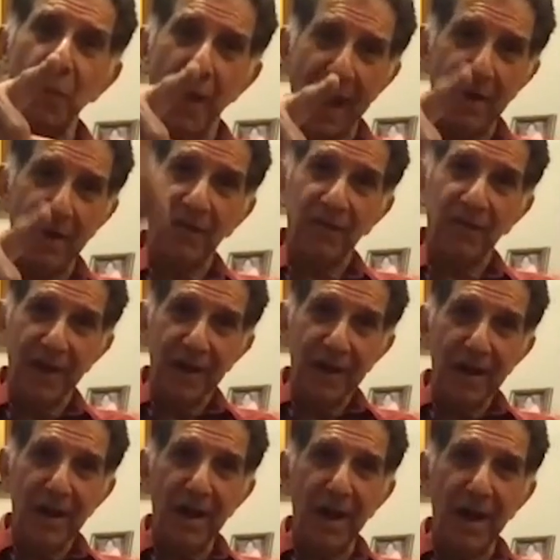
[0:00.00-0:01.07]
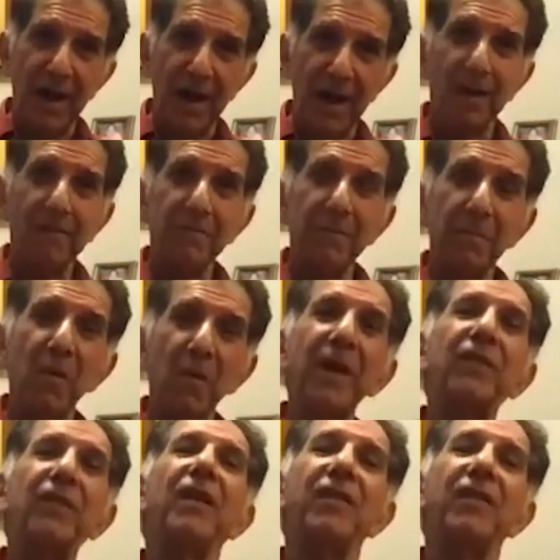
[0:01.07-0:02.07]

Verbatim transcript: Wells, which yeah.